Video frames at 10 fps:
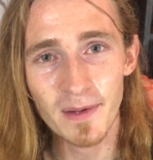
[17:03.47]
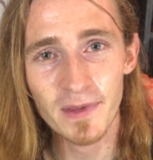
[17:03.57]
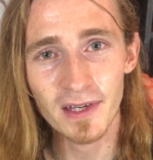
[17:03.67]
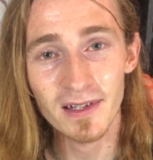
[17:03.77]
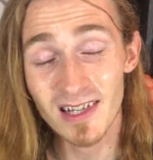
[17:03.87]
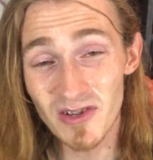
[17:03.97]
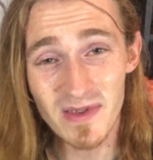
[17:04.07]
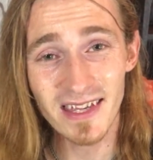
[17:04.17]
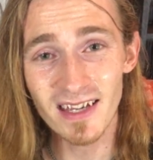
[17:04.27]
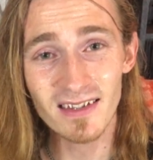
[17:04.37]
something and
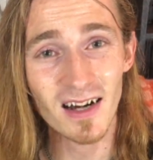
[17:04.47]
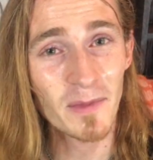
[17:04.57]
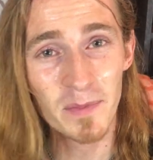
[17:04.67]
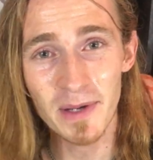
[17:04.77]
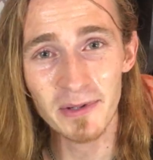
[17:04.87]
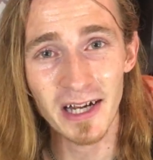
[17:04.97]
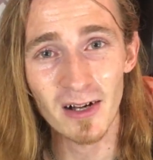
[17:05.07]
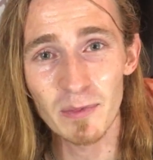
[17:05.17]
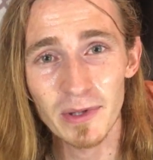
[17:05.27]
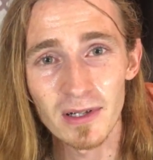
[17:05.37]
you think that I might be able to
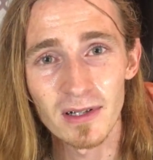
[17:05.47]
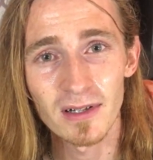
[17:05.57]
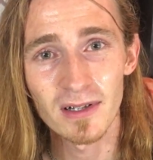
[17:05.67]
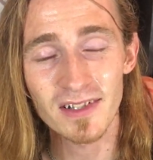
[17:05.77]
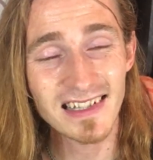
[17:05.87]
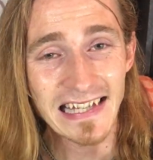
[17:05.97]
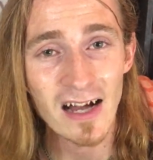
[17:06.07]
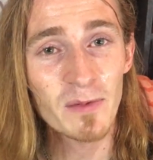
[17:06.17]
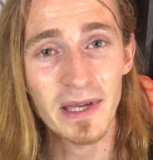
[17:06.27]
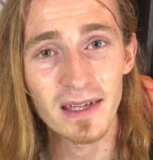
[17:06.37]
help, just
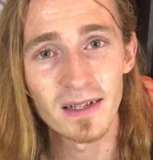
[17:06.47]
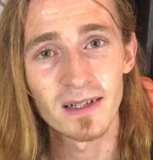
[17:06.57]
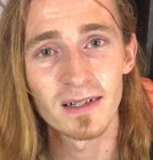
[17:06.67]
tell me.